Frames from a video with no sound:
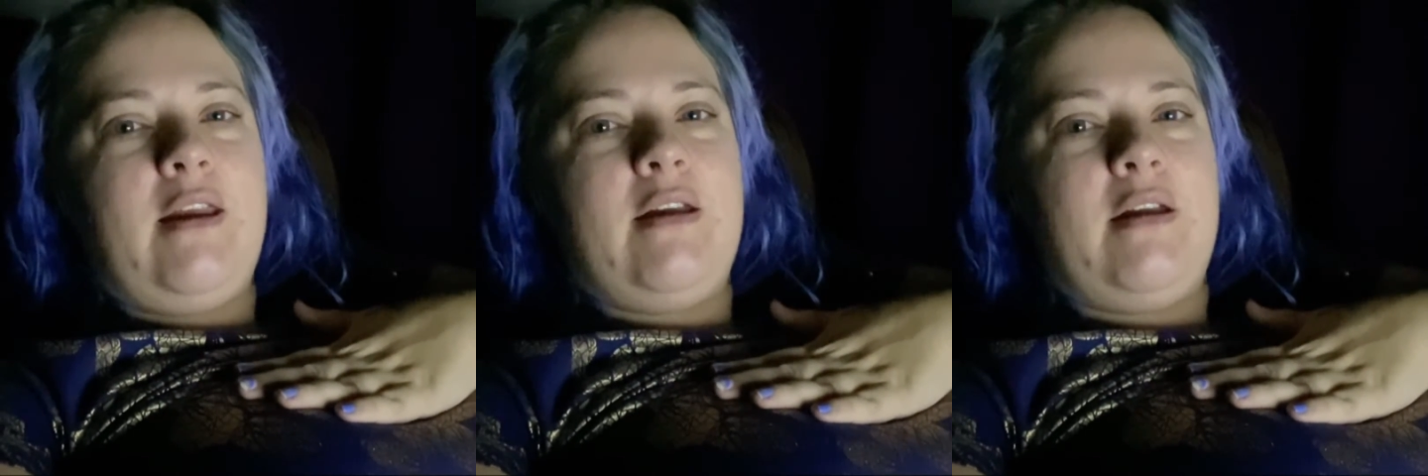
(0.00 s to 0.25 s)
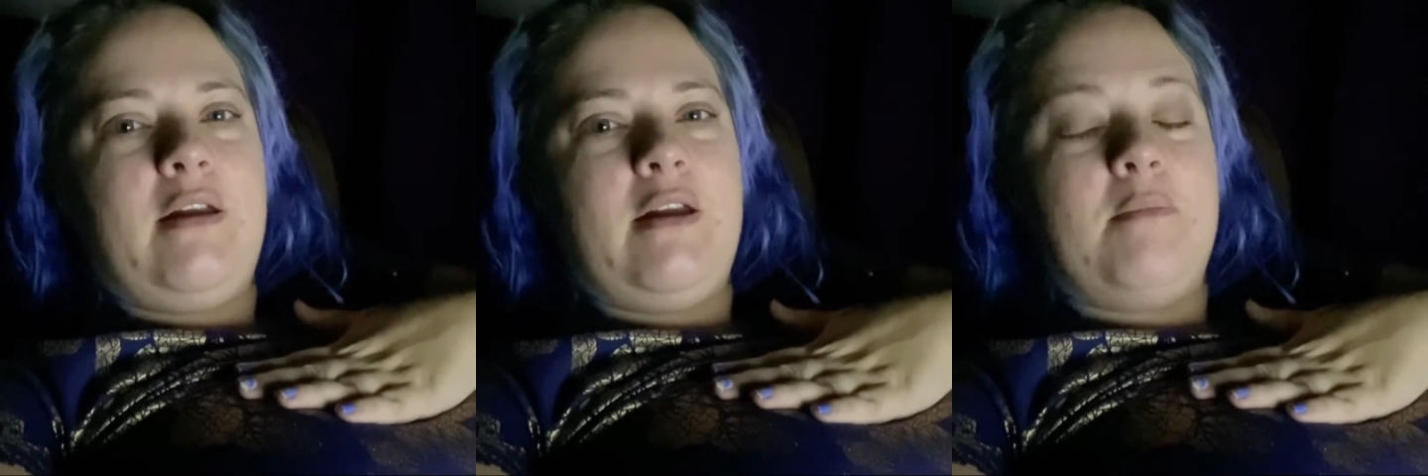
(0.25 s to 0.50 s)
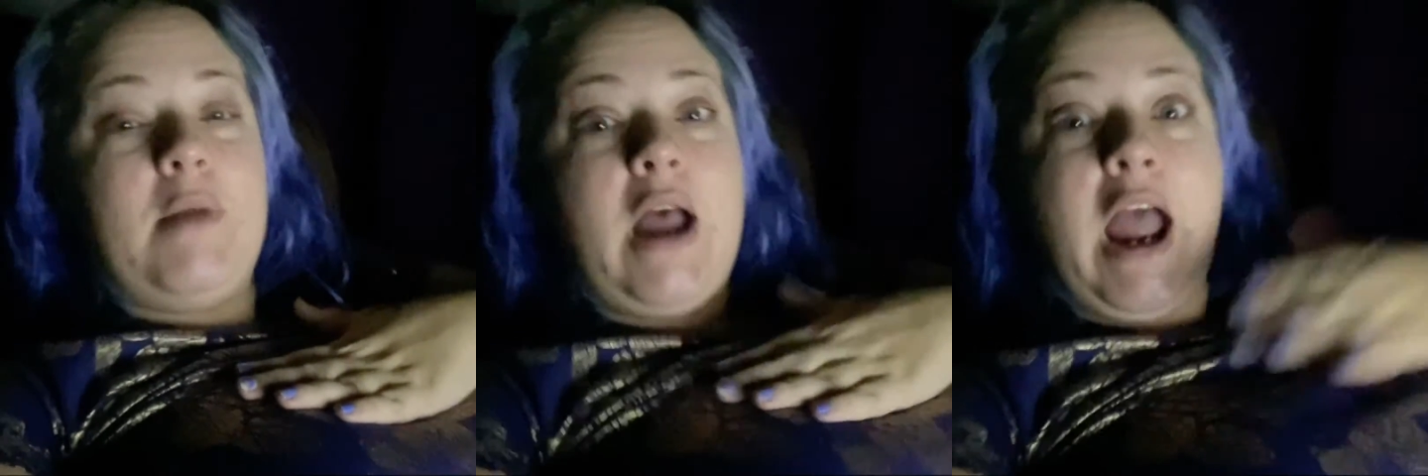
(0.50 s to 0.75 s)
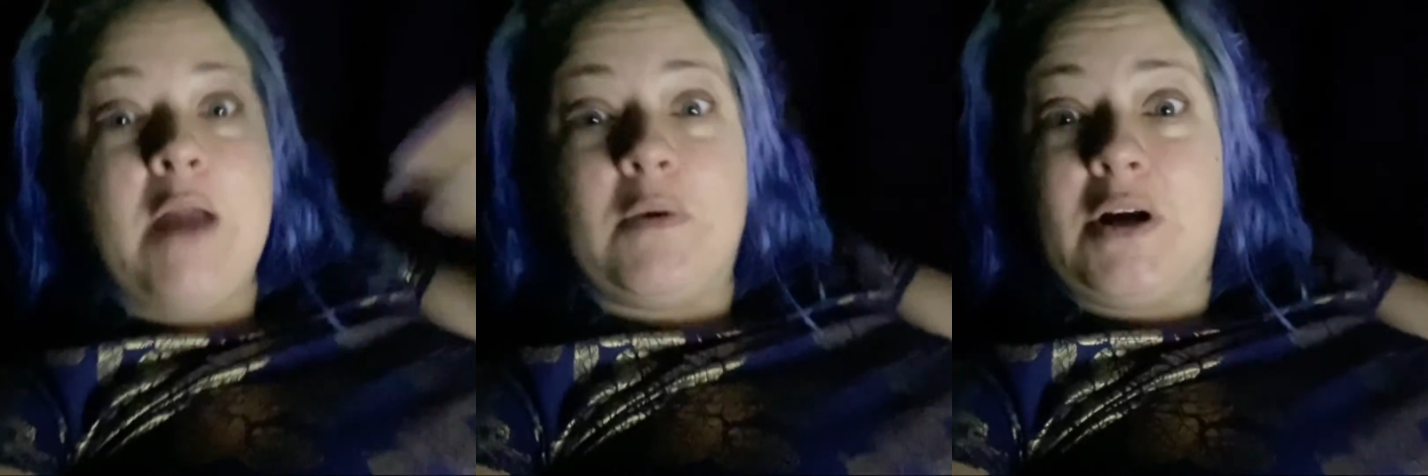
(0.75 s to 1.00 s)

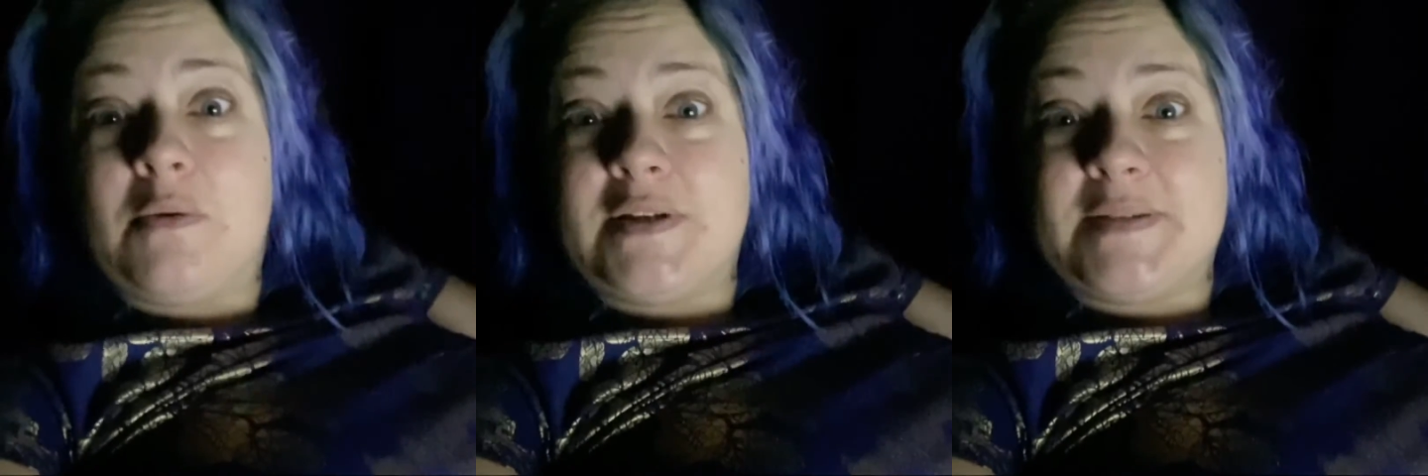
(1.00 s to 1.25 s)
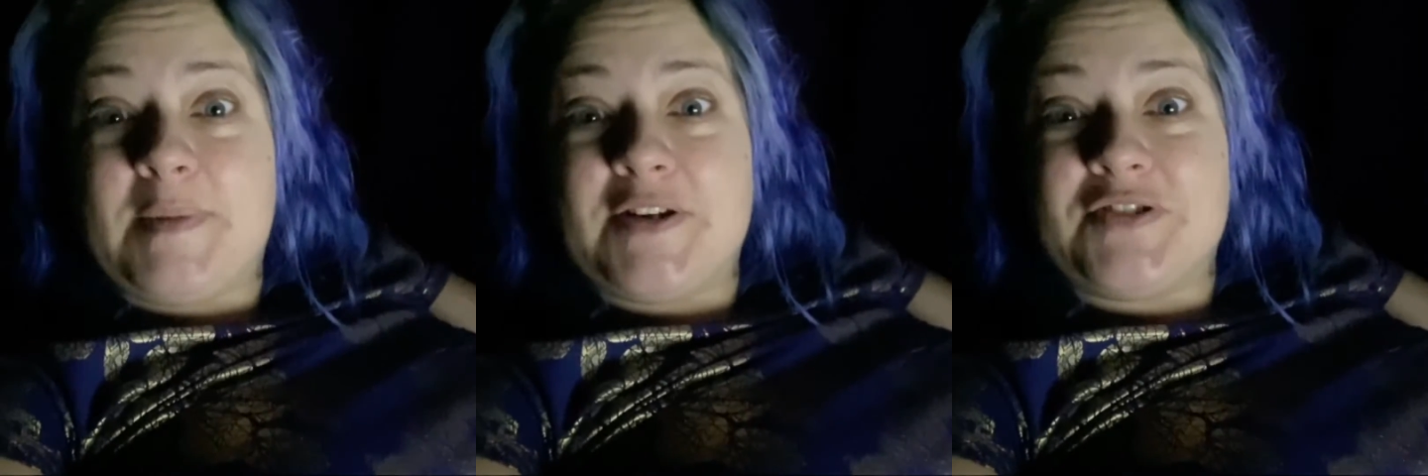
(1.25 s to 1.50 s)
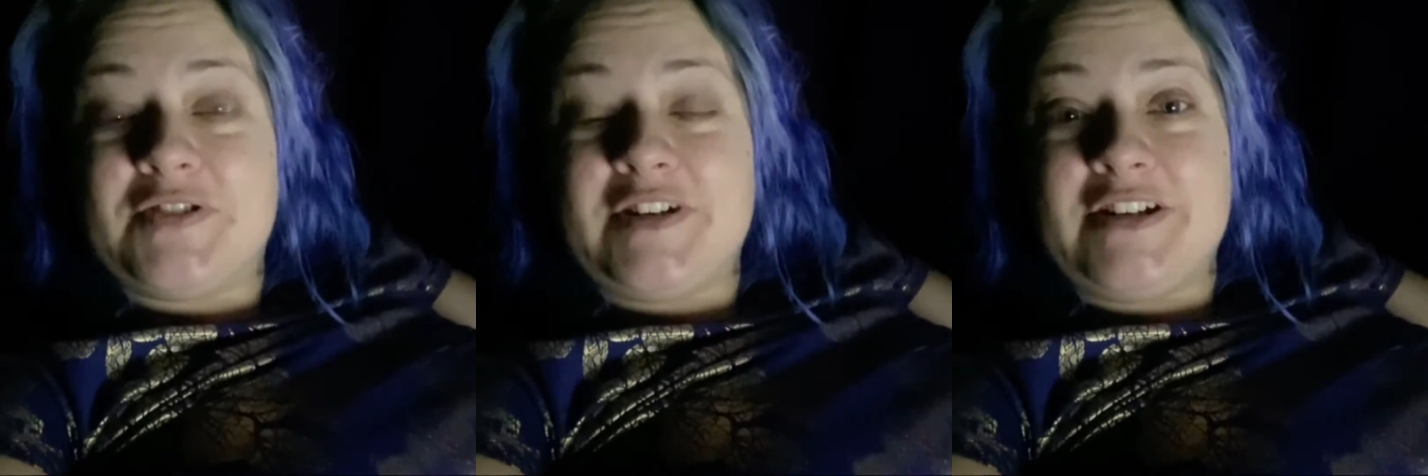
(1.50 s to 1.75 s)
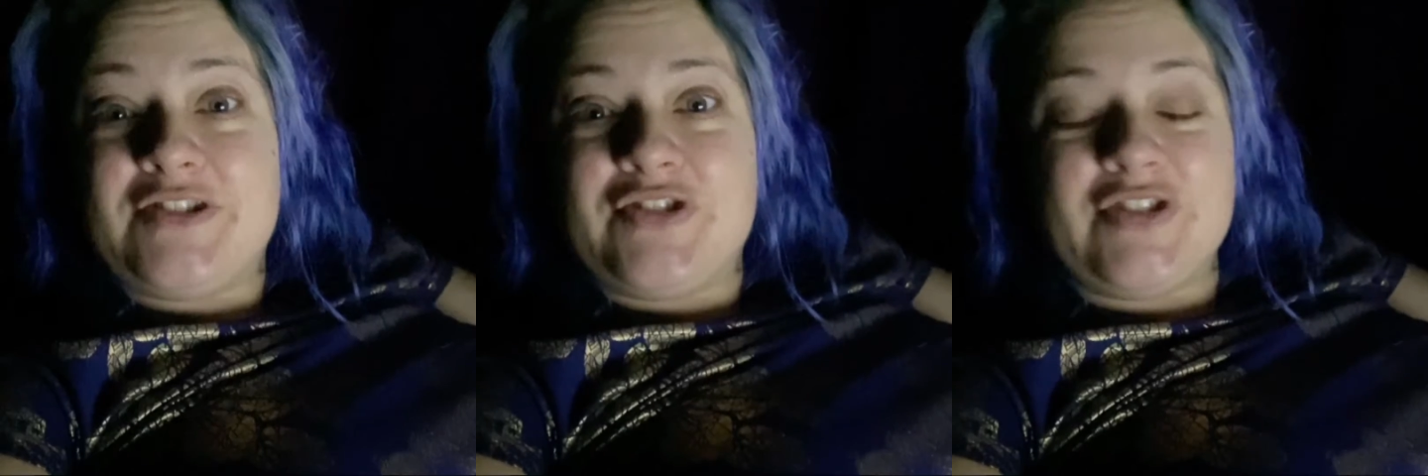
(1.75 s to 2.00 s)
I work with special
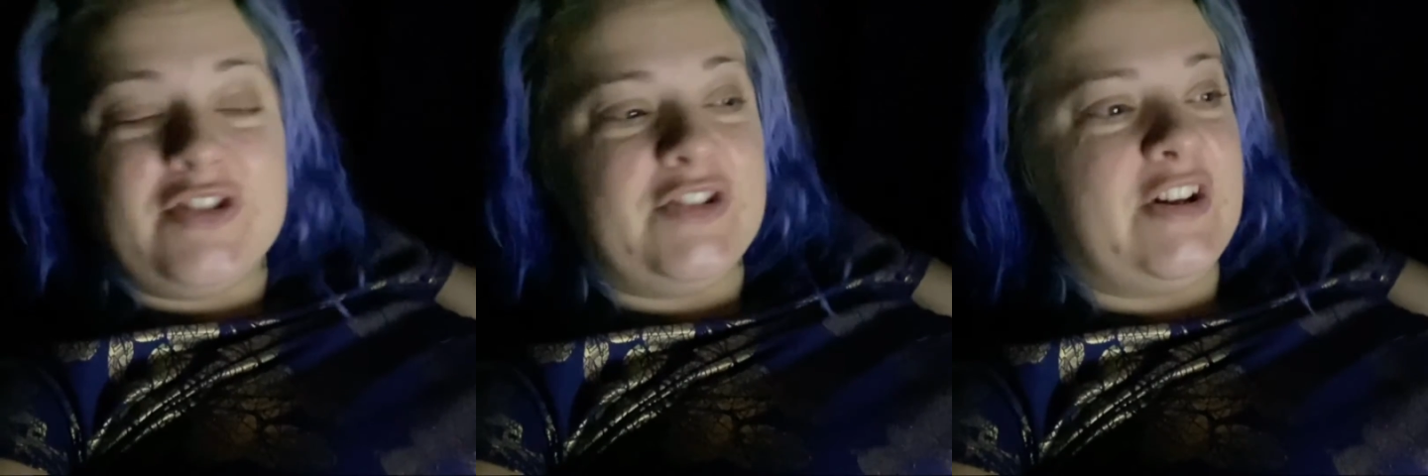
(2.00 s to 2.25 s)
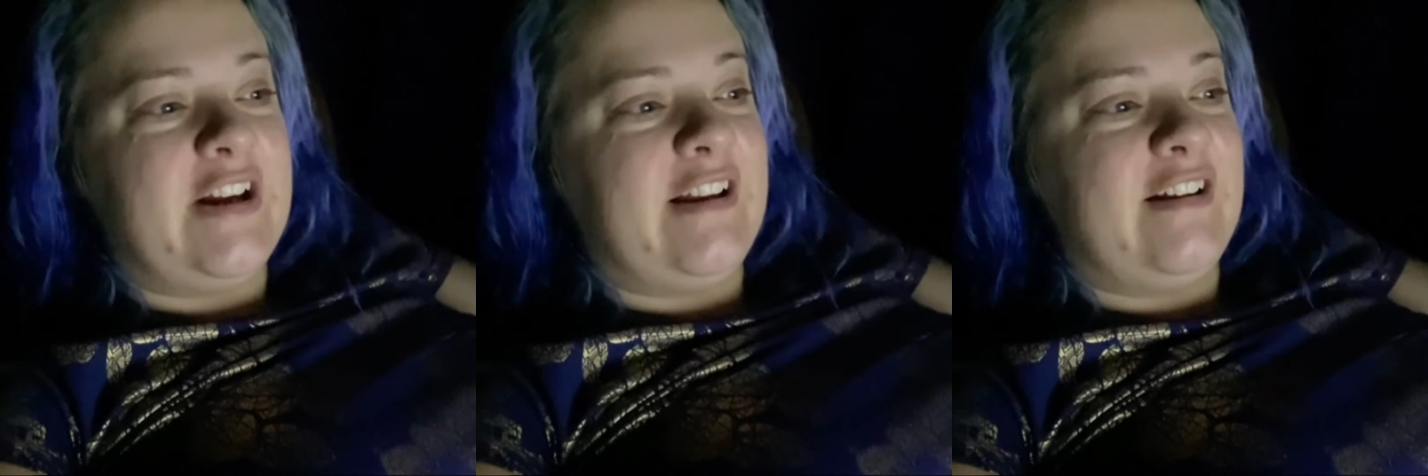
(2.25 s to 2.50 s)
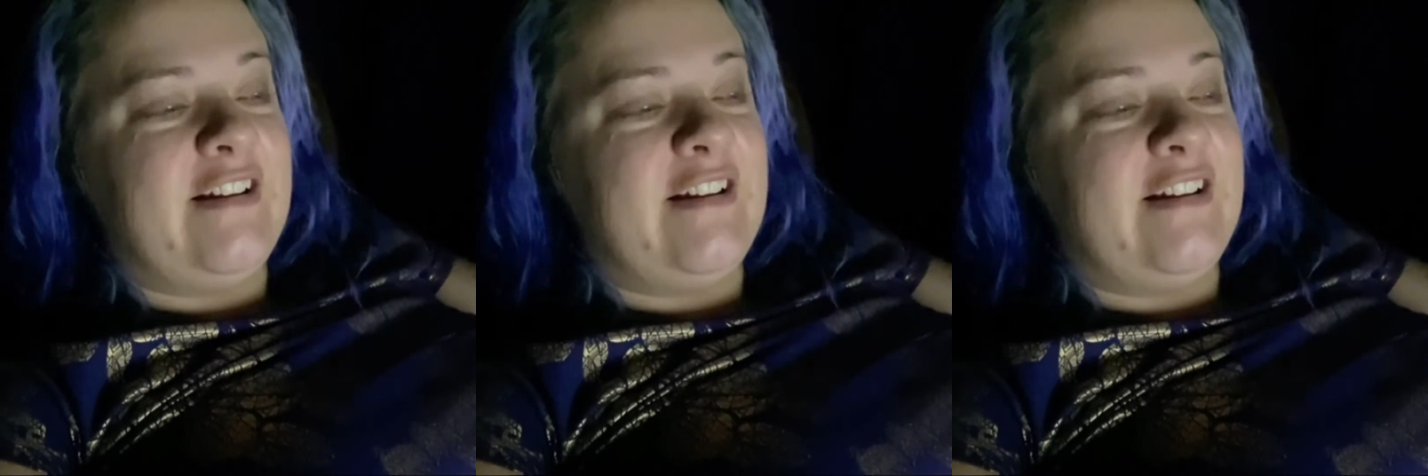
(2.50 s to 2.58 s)
needs children.